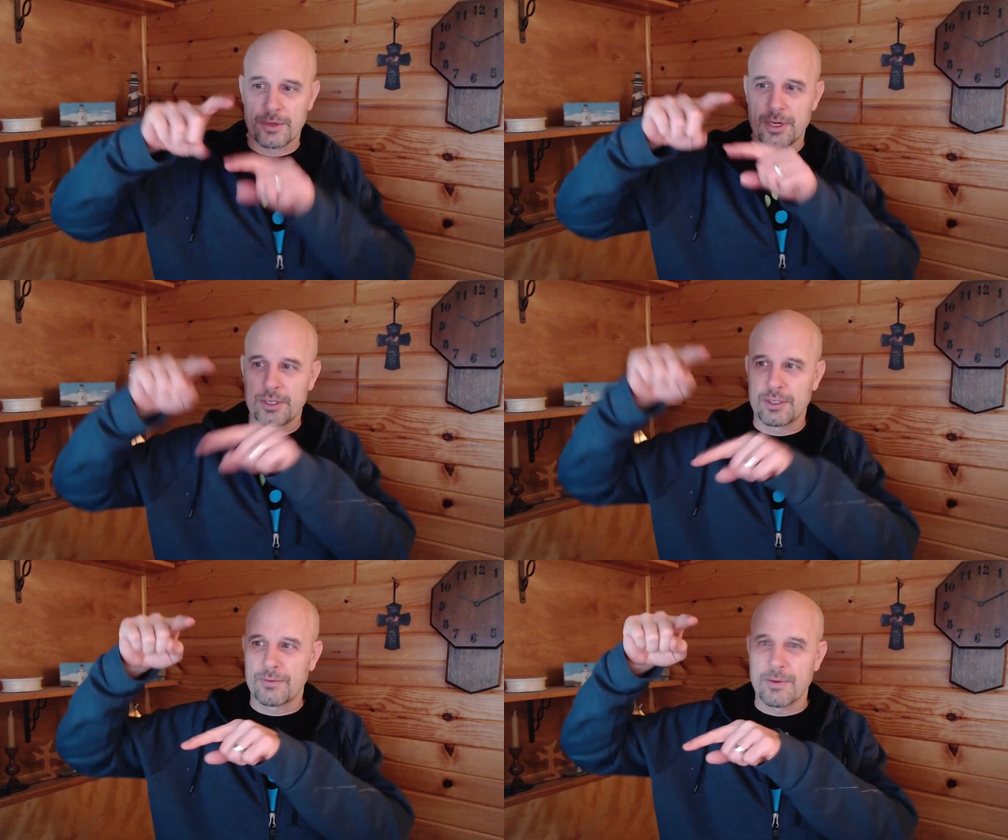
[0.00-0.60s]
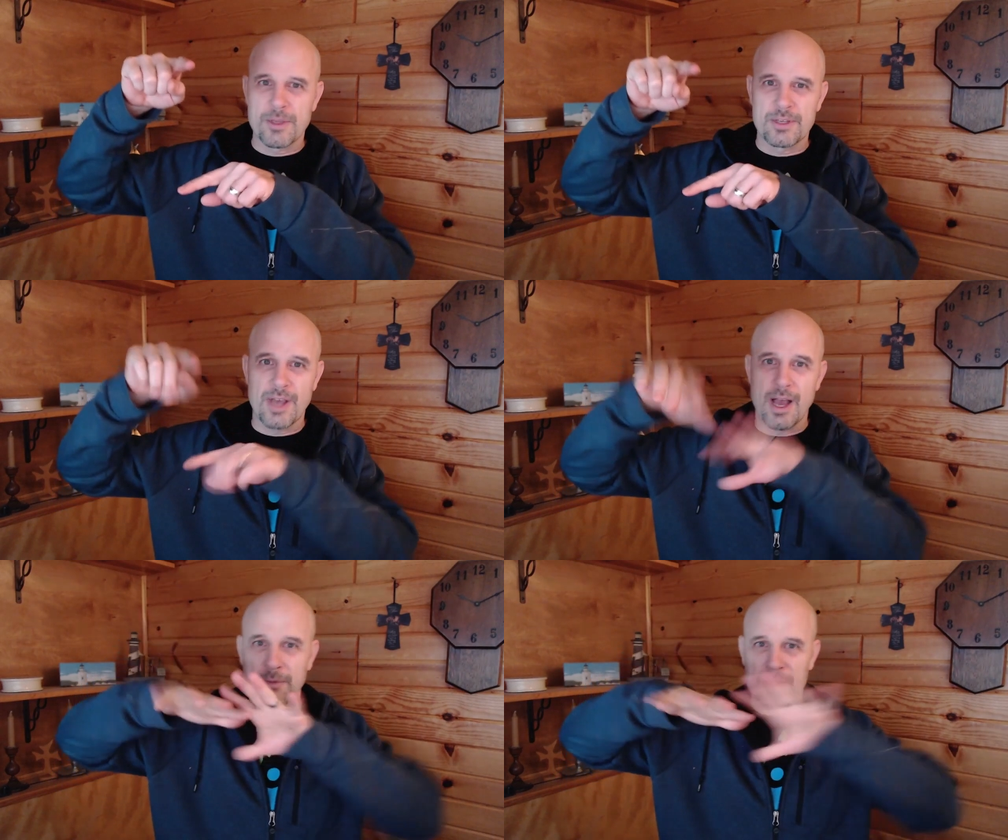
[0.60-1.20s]
inches from the
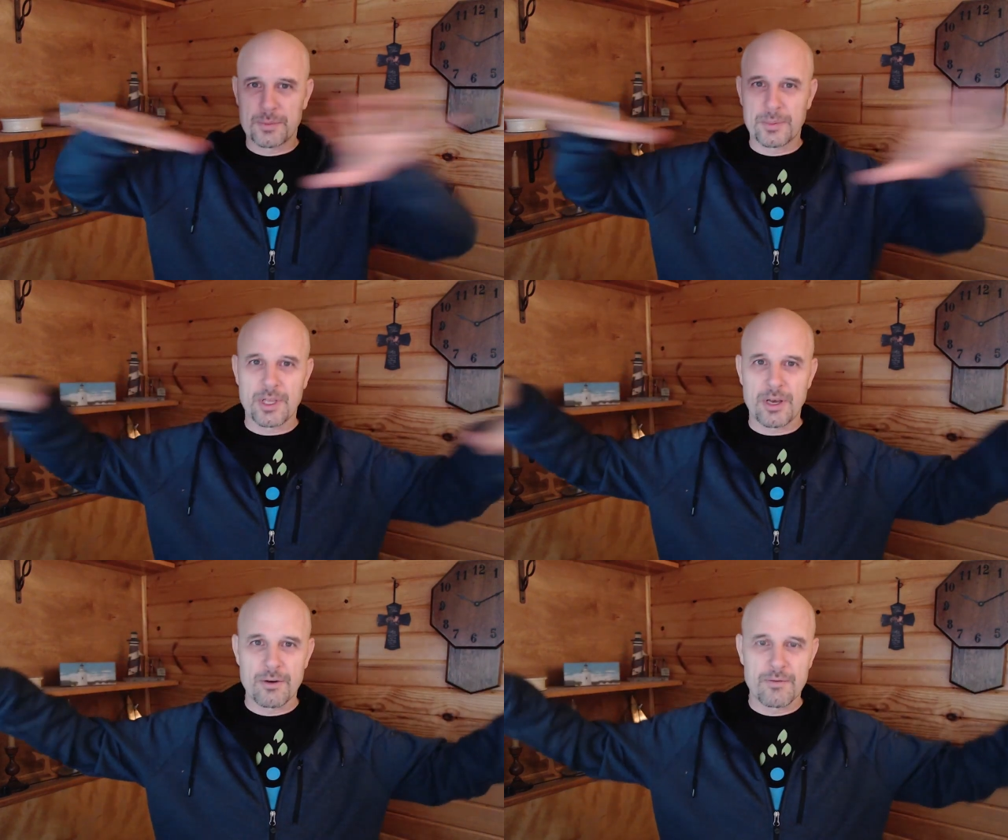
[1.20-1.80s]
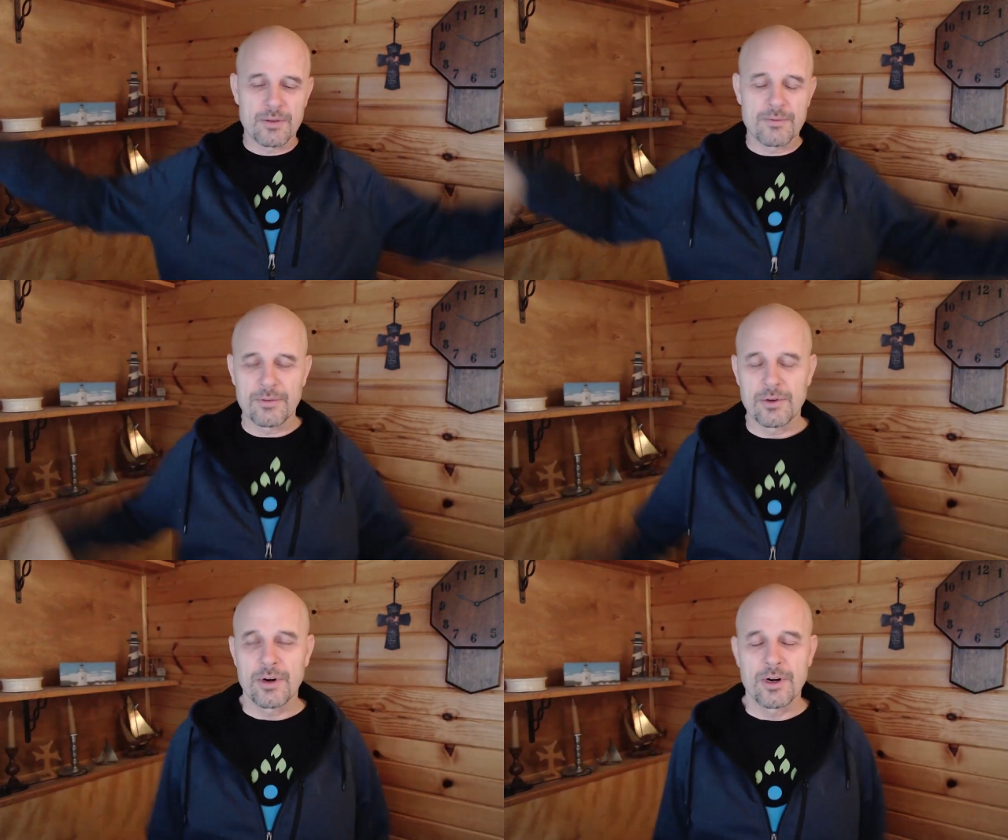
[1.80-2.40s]
top to spill out over the
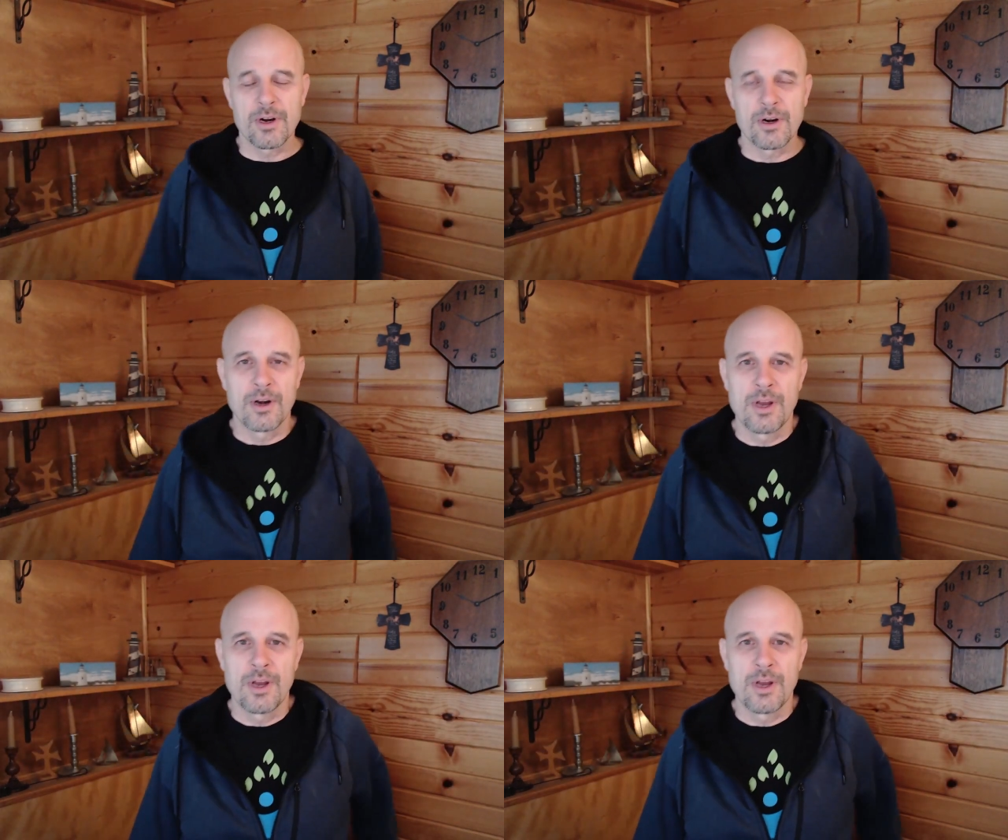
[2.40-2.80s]
floor in our